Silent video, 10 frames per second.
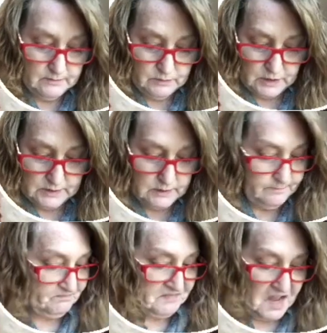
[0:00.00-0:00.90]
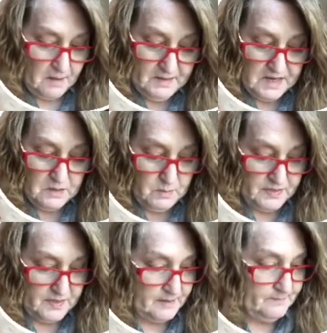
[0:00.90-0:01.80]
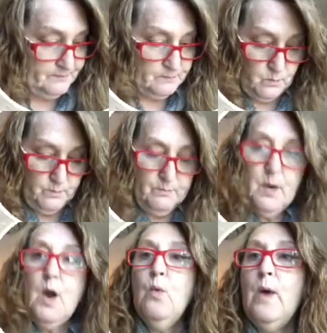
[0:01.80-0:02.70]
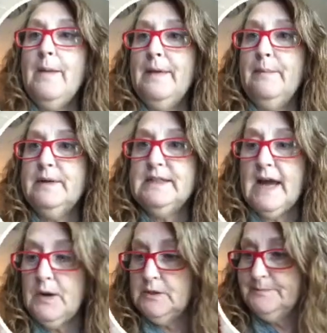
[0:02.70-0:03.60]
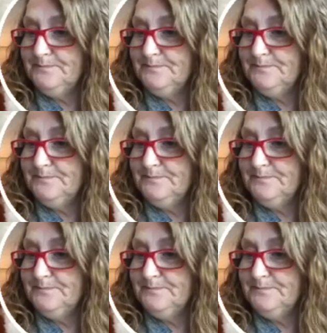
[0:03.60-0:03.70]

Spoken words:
just come in with a wet paper towel